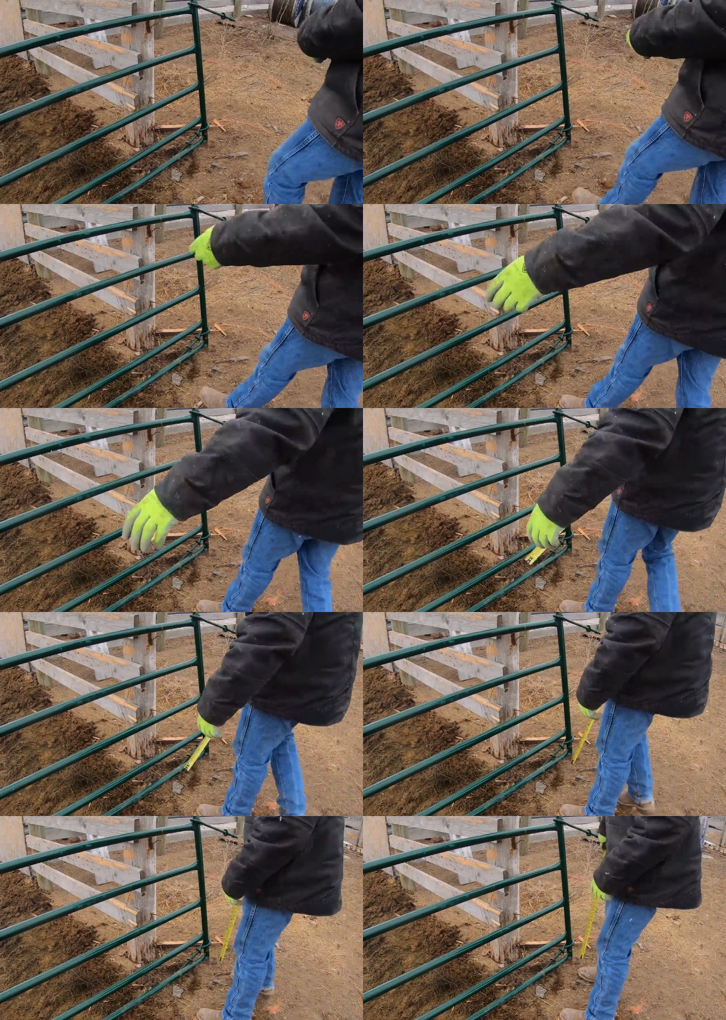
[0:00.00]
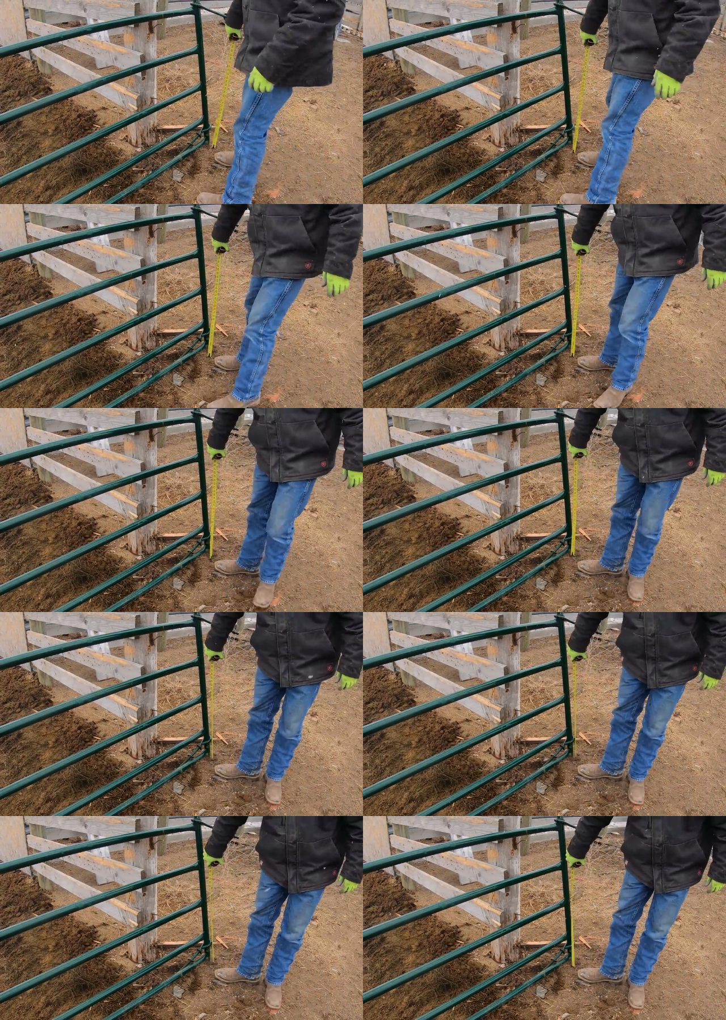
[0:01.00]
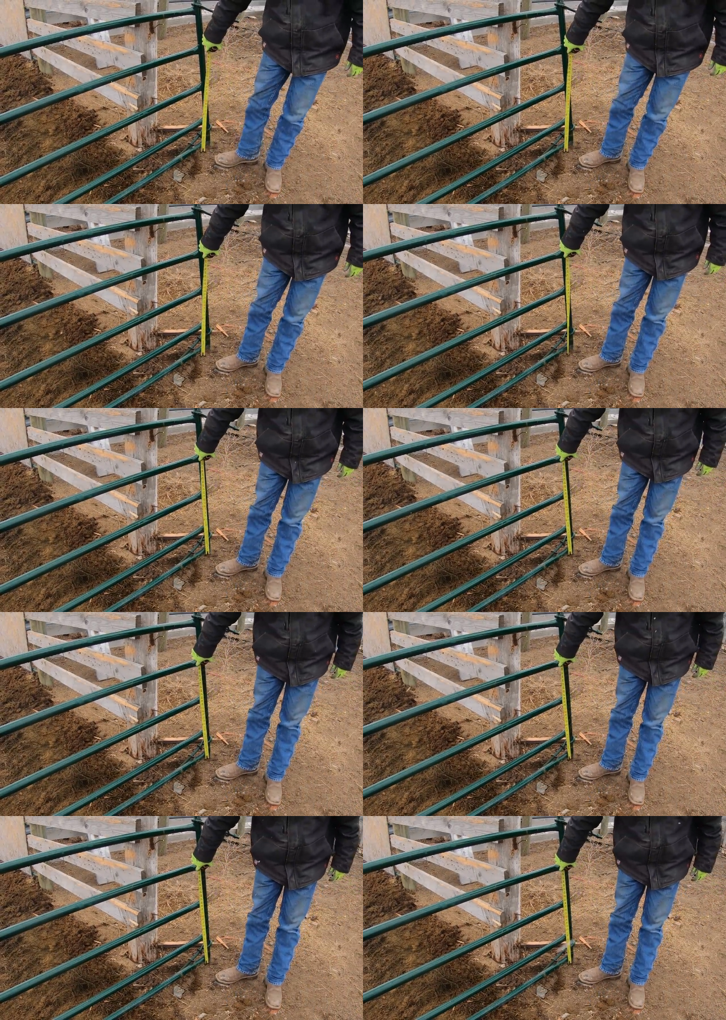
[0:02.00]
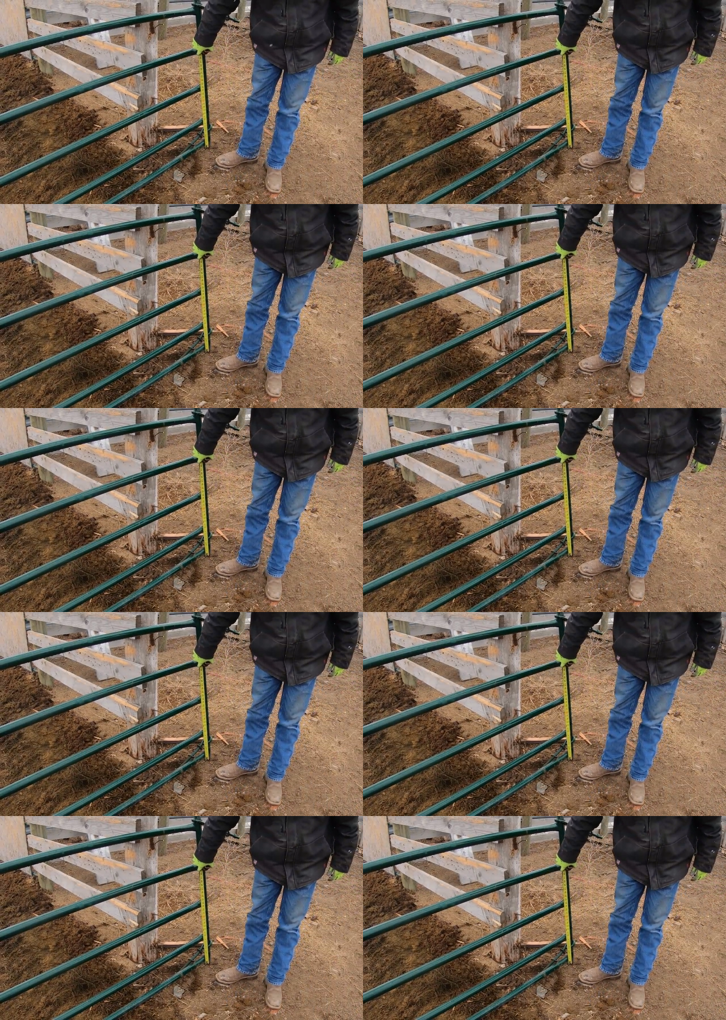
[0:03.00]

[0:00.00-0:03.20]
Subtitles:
(no speaker visible)